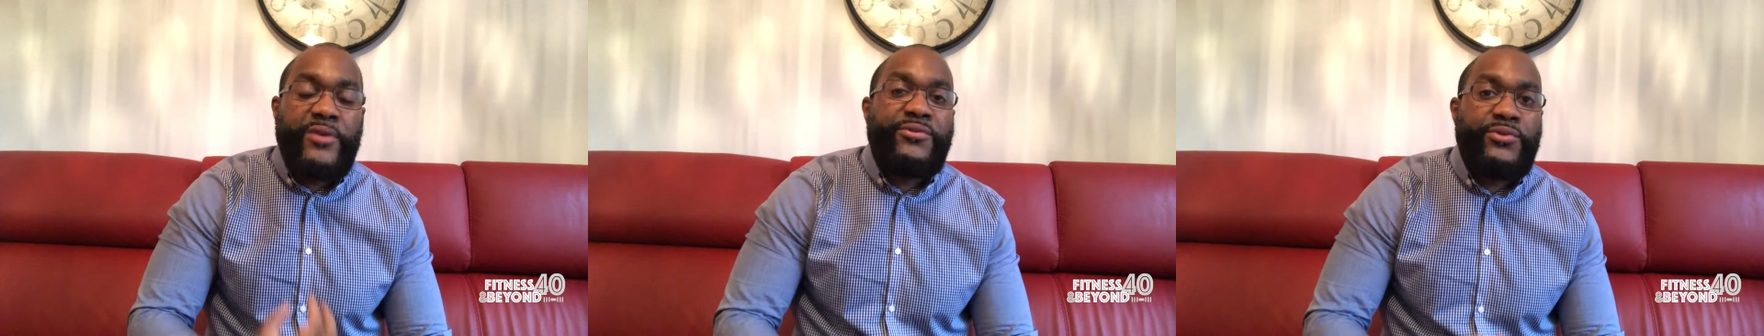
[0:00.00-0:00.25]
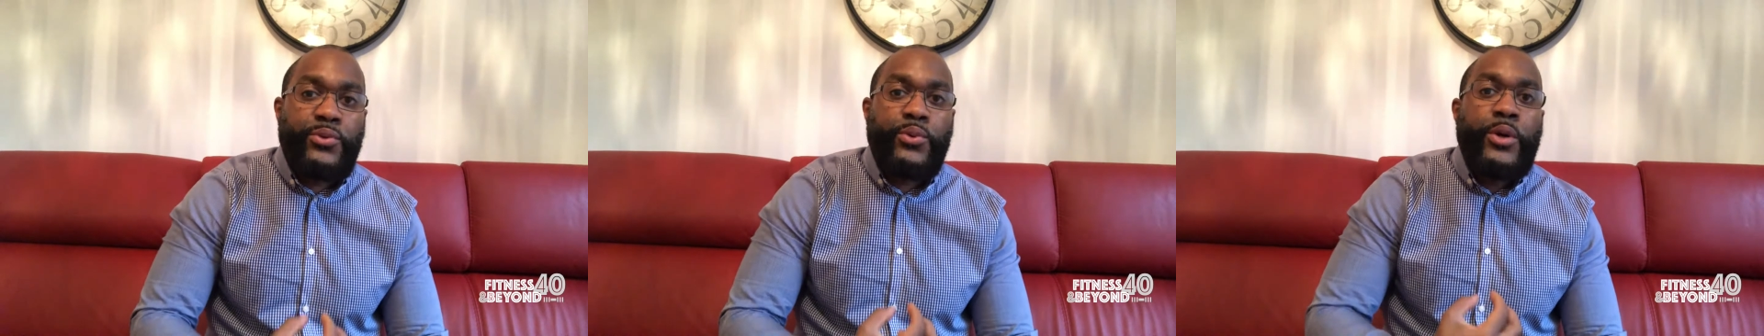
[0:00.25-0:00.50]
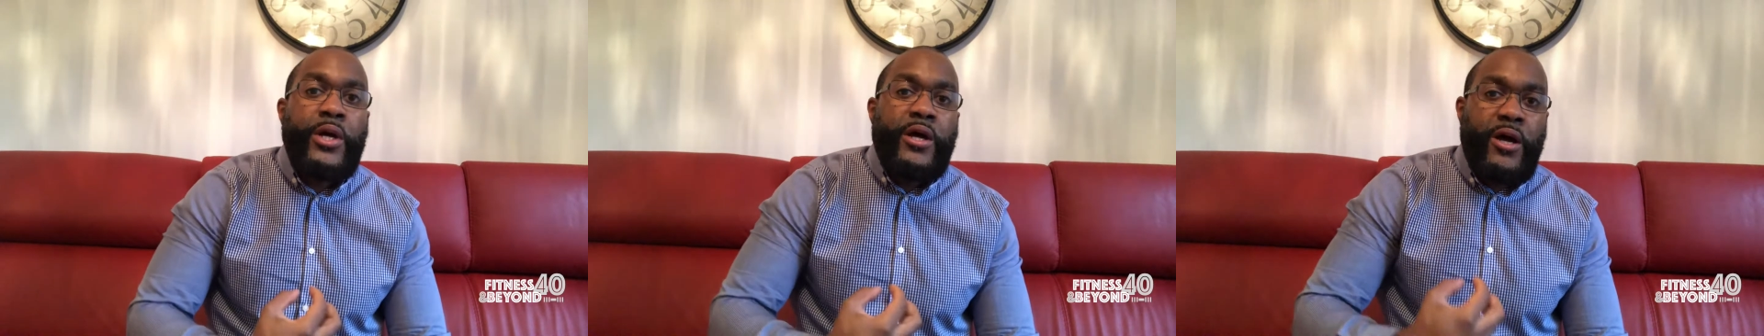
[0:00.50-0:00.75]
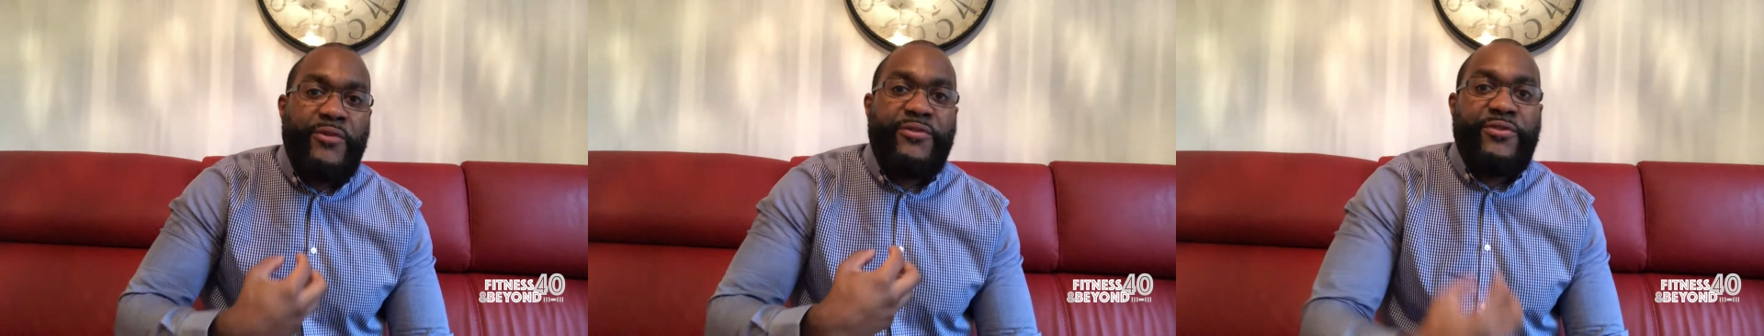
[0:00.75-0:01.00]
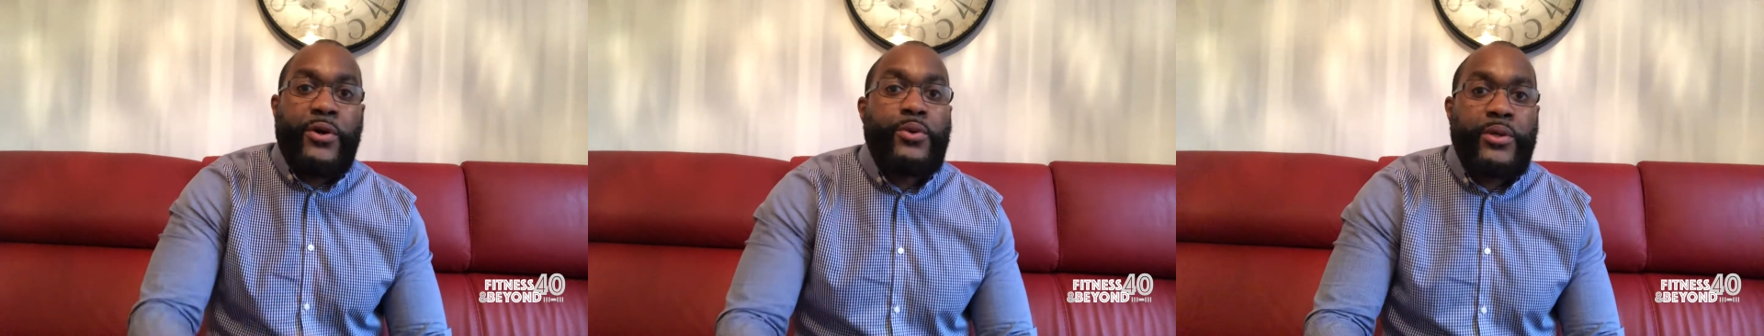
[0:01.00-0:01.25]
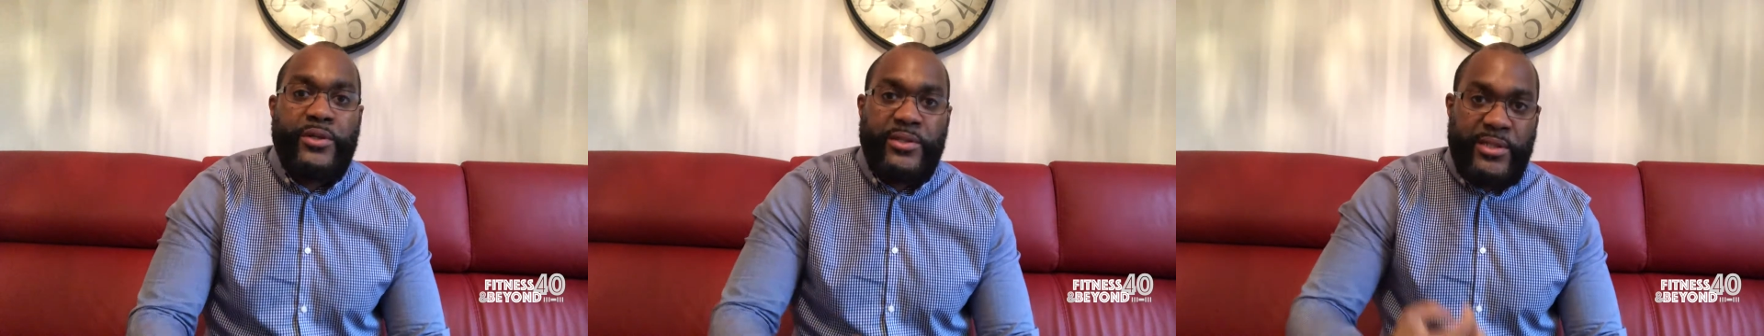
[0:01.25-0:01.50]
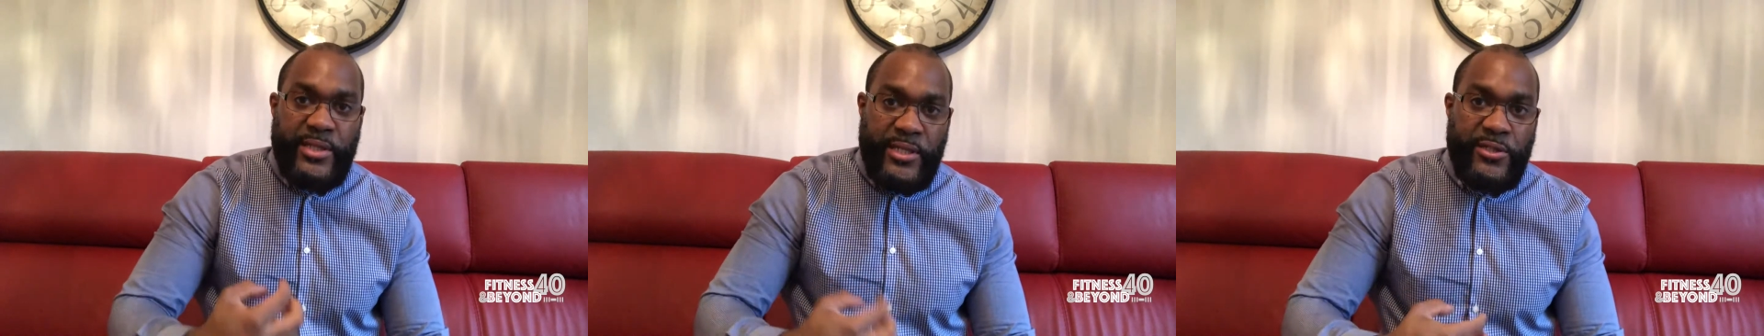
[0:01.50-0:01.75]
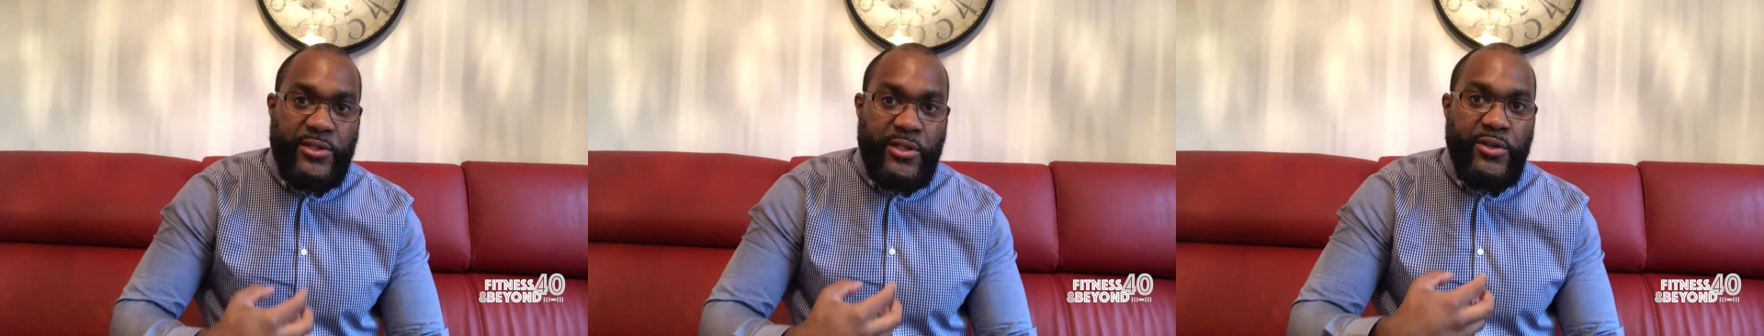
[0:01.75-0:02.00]
give you a focus,
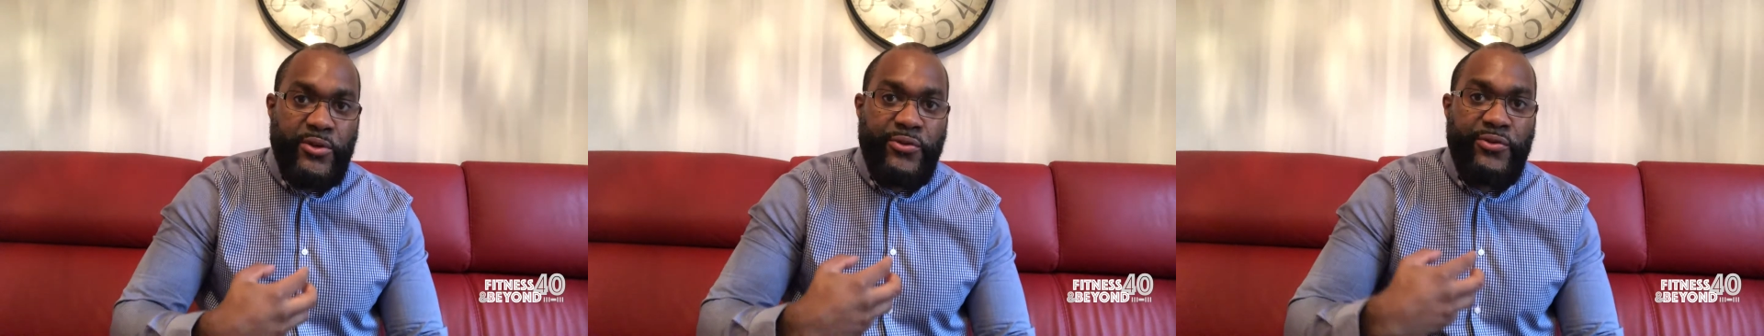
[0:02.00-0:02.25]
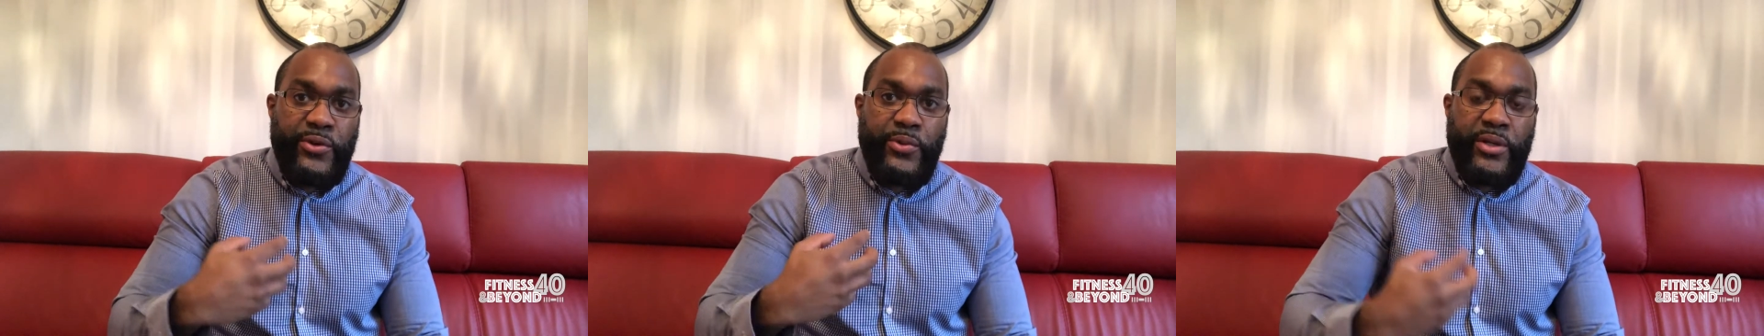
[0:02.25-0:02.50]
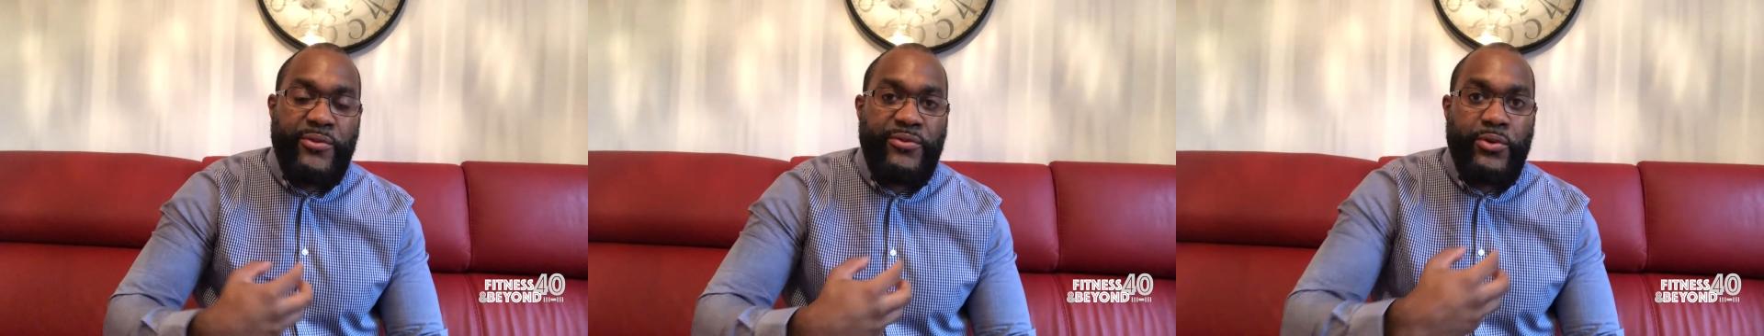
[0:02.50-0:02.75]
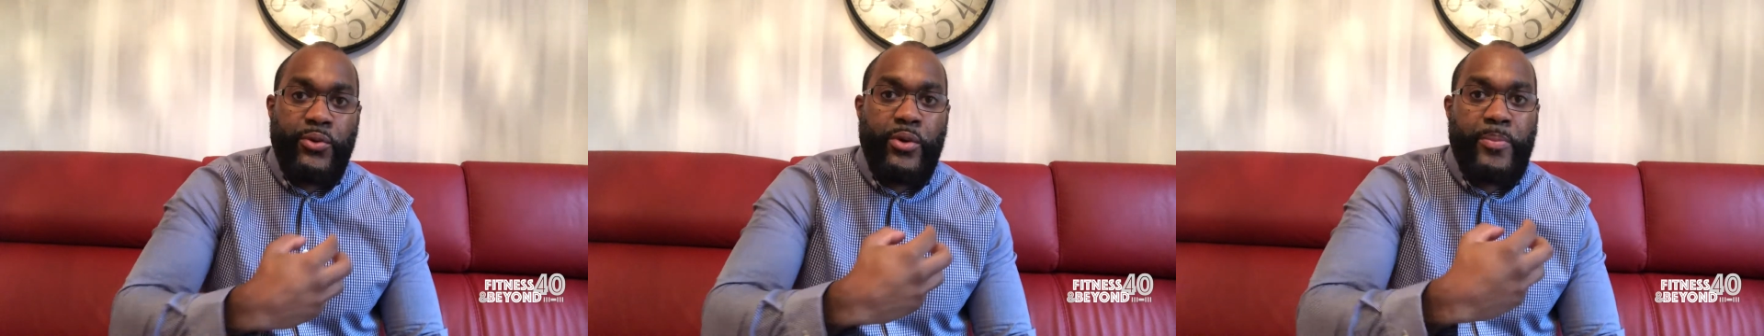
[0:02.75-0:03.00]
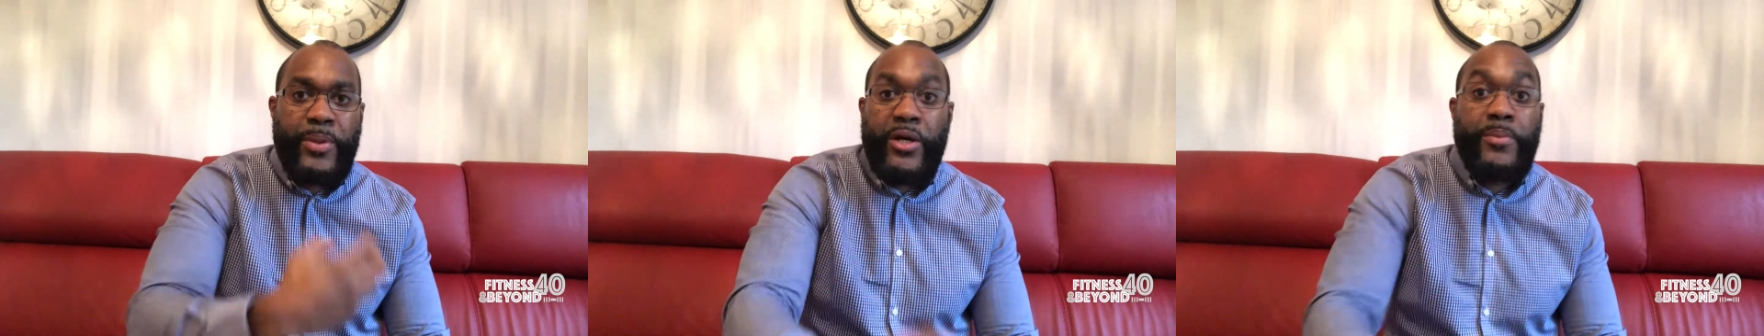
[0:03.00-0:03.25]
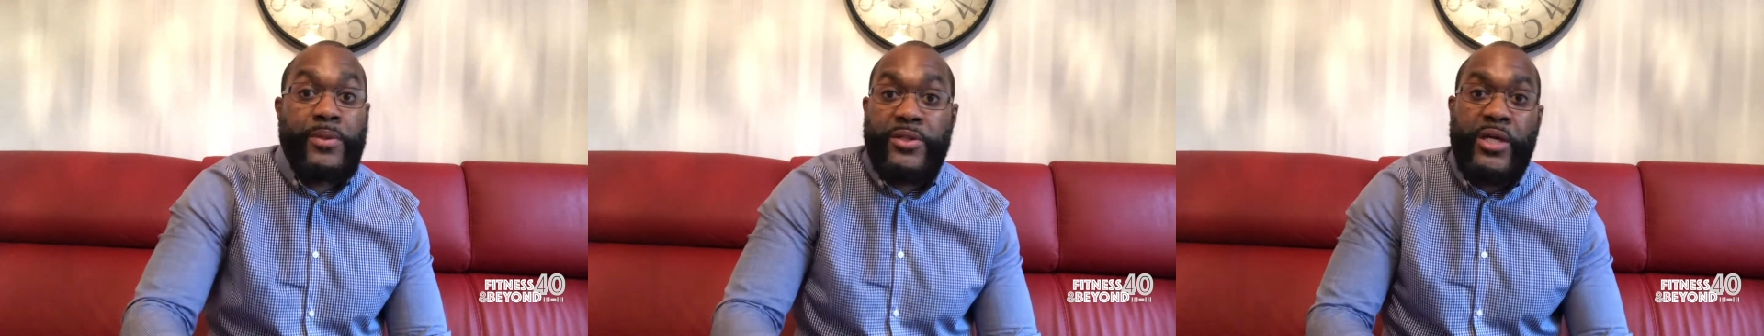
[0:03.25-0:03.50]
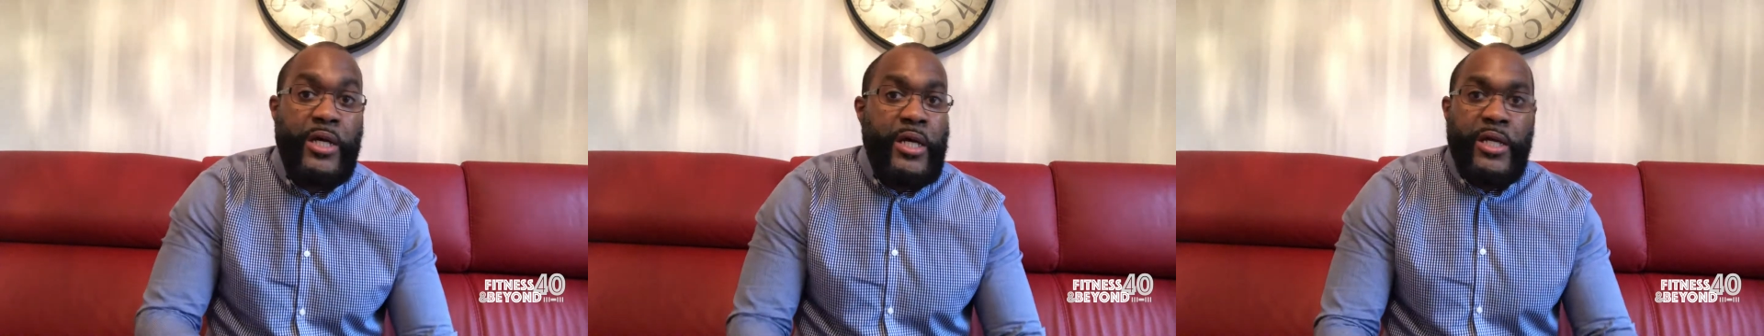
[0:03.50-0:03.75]
things that you feel give you a purpose.